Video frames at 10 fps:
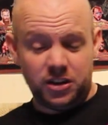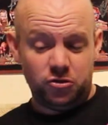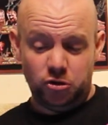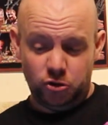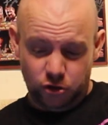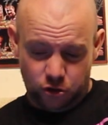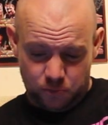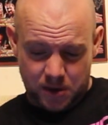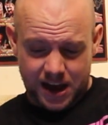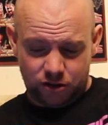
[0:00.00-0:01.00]
They had a really, really
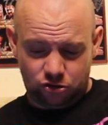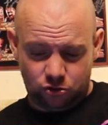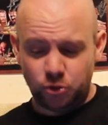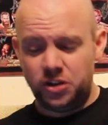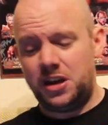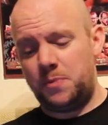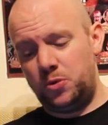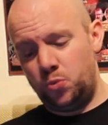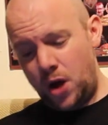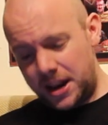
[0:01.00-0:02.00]
good match. Tony
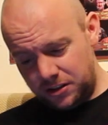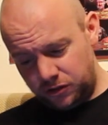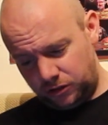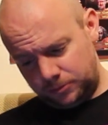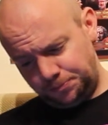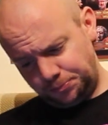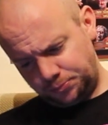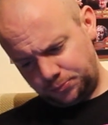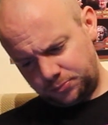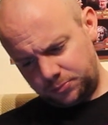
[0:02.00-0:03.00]
Deppen wins,
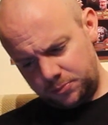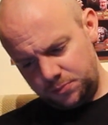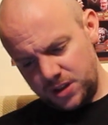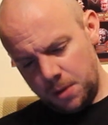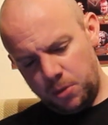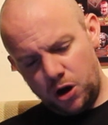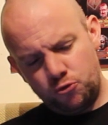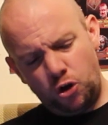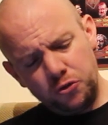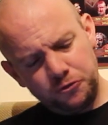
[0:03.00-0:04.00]
but
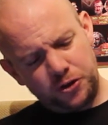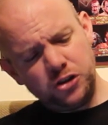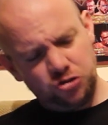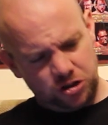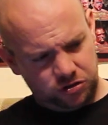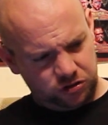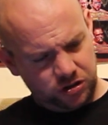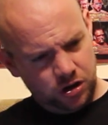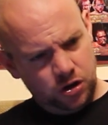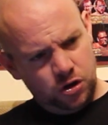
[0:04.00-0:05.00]
Ron
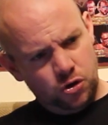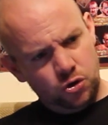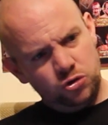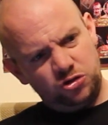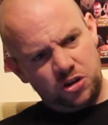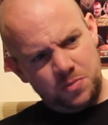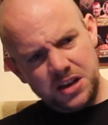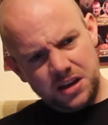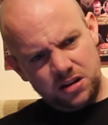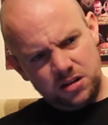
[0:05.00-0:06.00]
Funches who is a
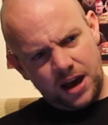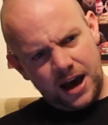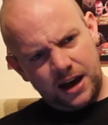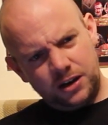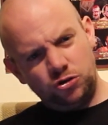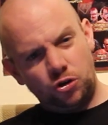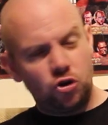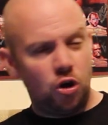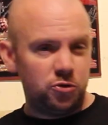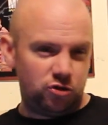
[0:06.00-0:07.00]
comedian, and he's on
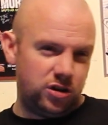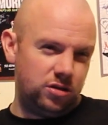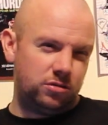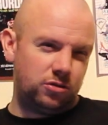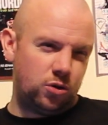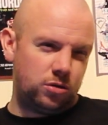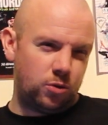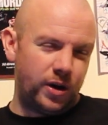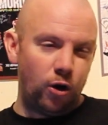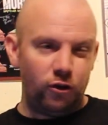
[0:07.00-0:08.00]
commentary
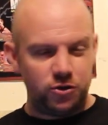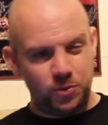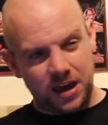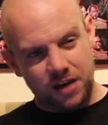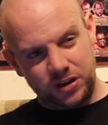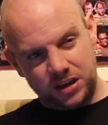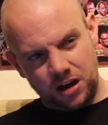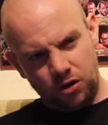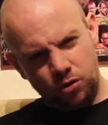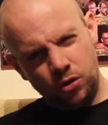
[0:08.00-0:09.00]
quite often with Kevin
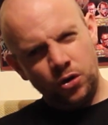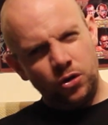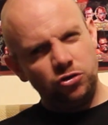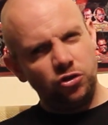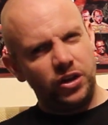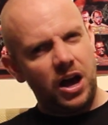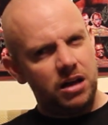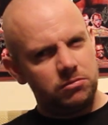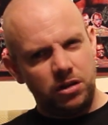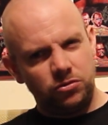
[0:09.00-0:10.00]
Gill. He's got like
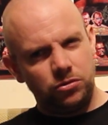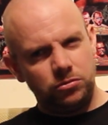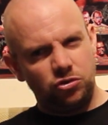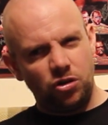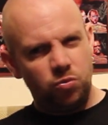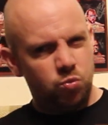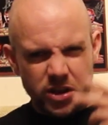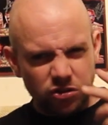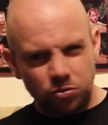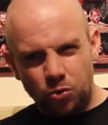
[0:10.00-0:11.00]
a sort of
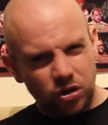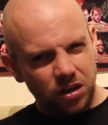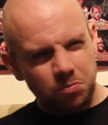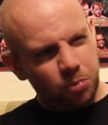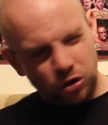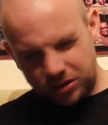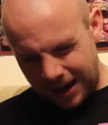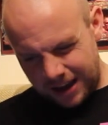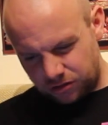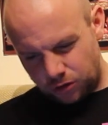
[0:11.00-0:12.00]
weed smoking
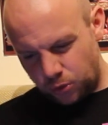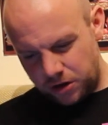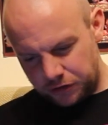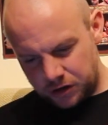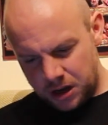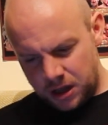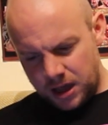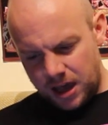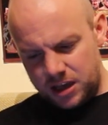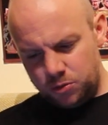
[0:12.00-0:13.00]
podcast or whatever.
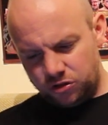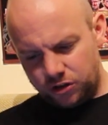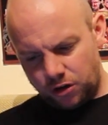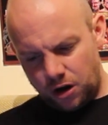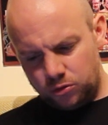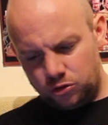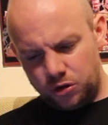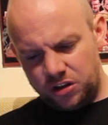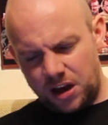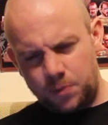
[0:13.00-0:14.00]
He was in the crowd and
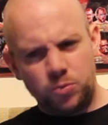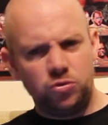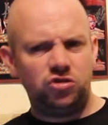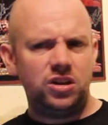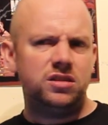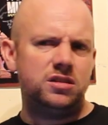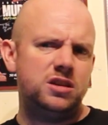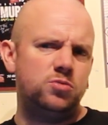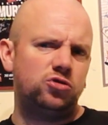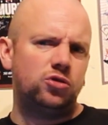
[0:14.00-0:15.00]
Tony Deppen was saying that
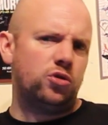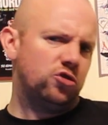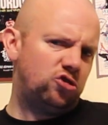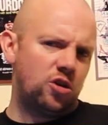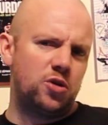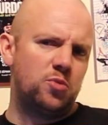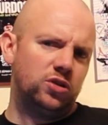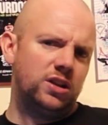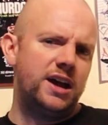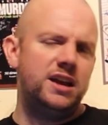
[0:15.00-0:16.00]
he was talking shit about him
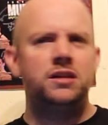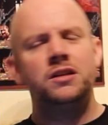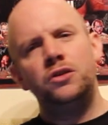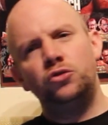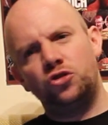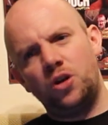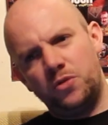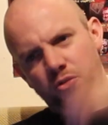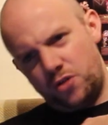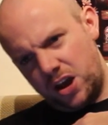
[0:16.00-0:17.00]
online, so come
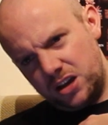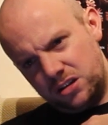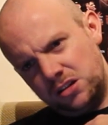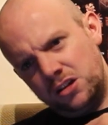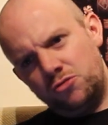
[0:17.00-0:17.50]
to the ring.